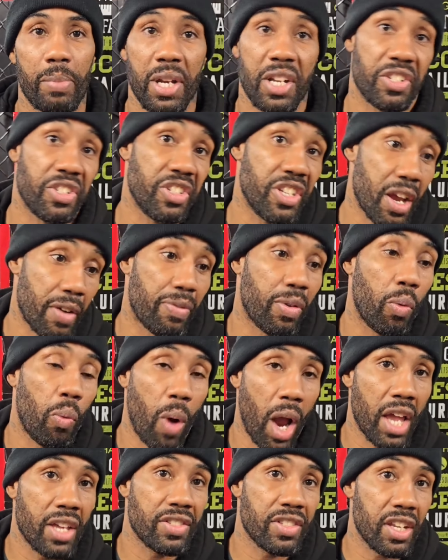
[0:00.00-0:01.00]
But it's
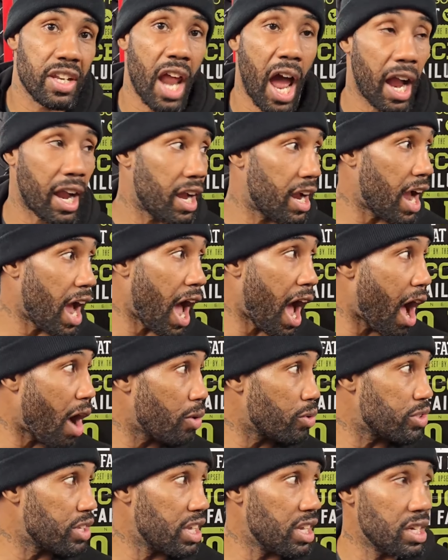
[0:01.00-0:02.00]
different ways to knock a guy
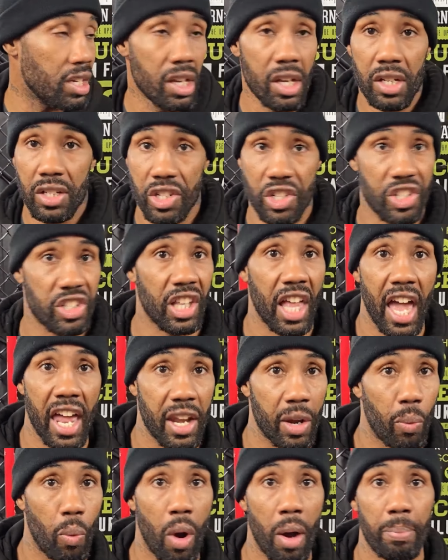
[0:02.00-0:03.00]
out than just
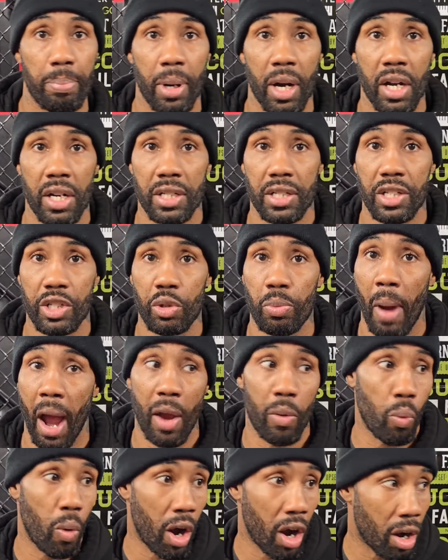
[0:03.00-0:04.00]
landing one punch. You
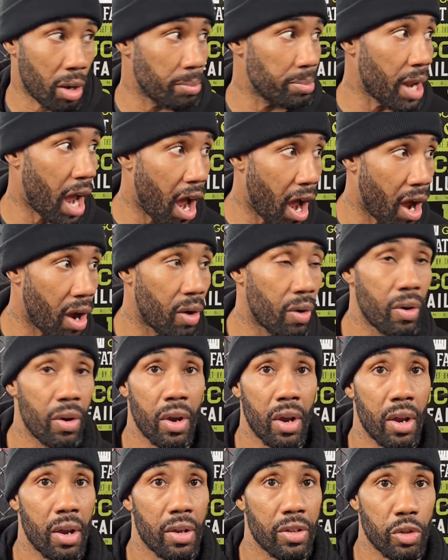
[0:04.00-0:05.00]
might wear him down.
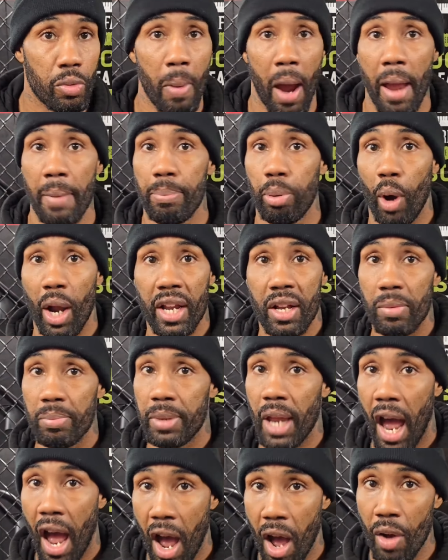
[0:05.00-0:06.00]
You might break
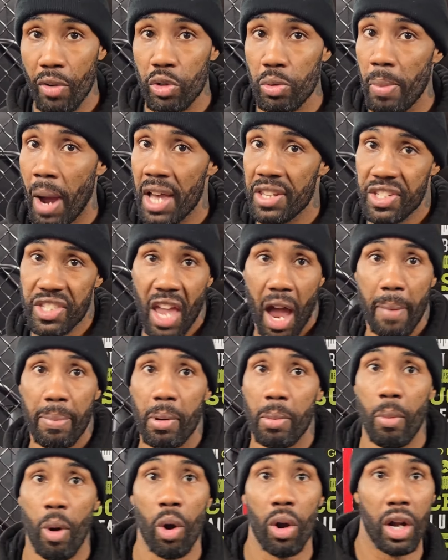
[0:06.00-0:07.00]
him down. You might
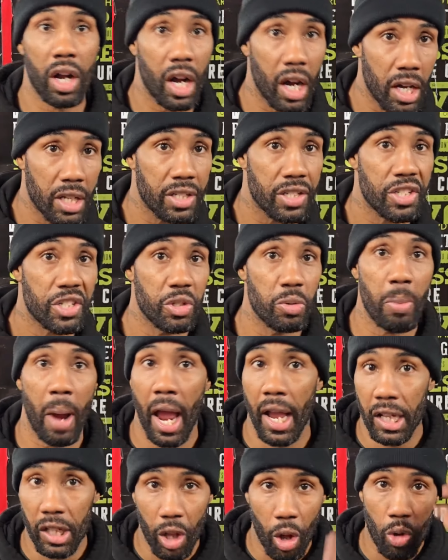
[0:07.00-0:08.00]
stop him on cuts. You
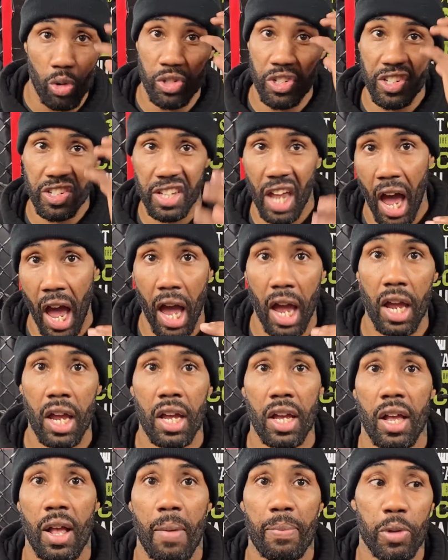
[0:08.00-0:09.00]
might close his eye.
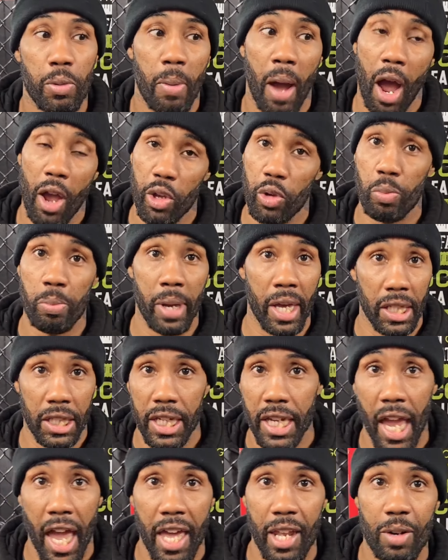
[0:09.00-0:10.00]
You might
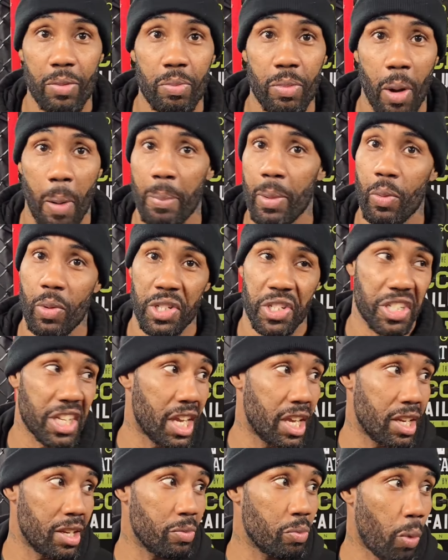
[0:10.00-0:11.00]
humiliate him. I mean, we
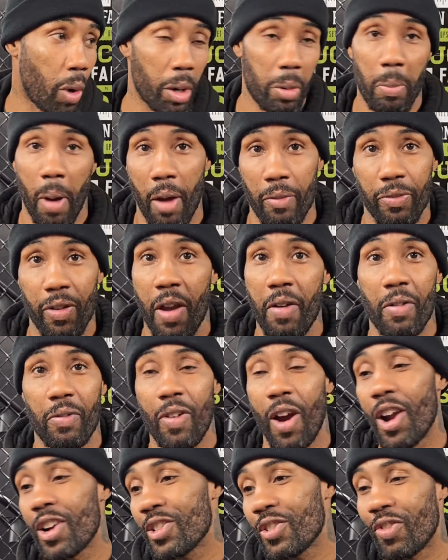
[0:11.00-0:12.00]
seen one of my
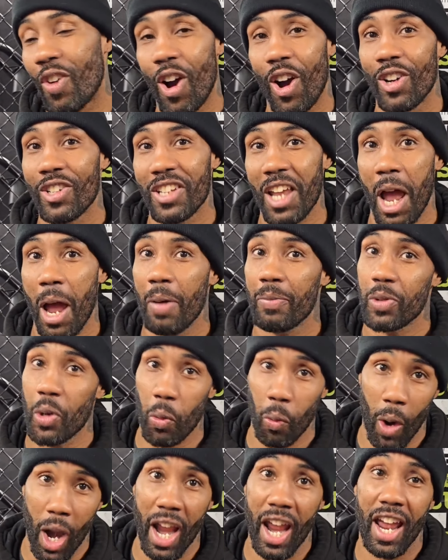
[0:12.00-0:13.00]
favorite fighters of all time,
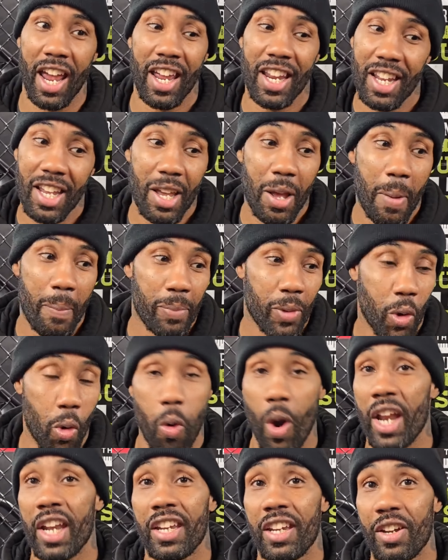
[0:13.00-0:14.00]
Durant,
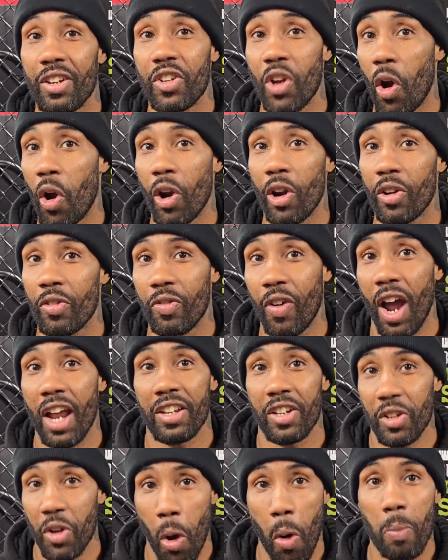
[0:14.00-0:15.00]
quitting during the
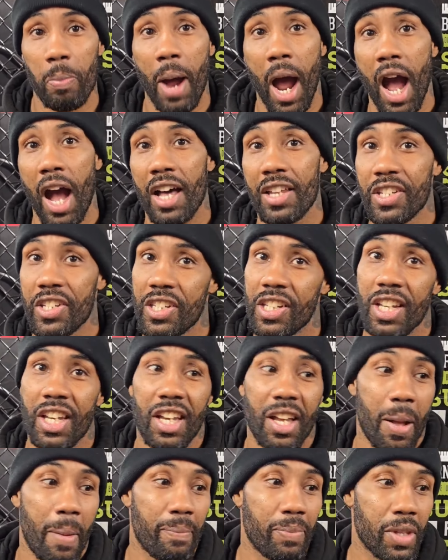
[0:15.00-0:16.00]
fight. Right. No boss.
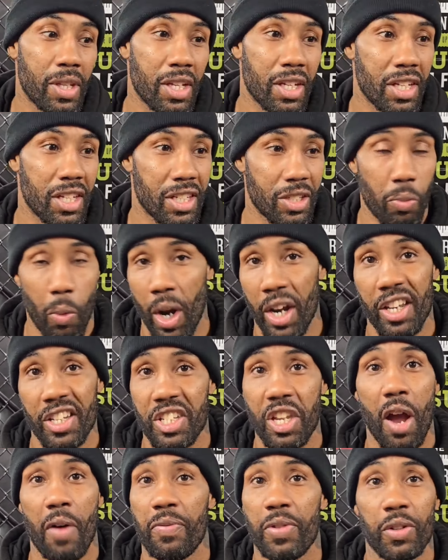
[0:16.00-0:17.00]
He's one
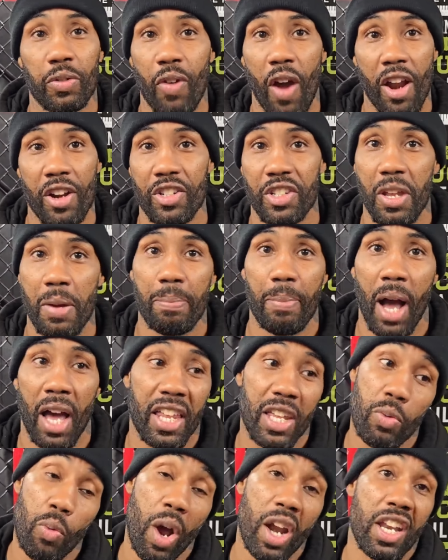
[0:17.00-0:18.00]
of the toughest fighters in
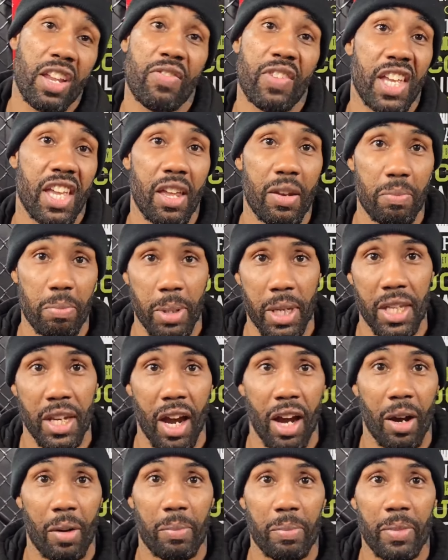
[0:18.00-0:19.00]
boxing. He wasn't even getting
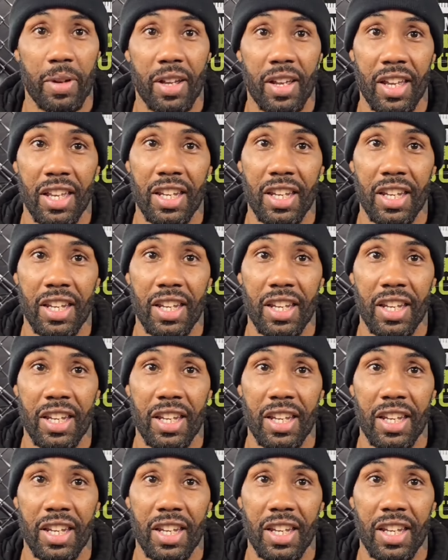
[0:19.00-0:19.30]
beat up.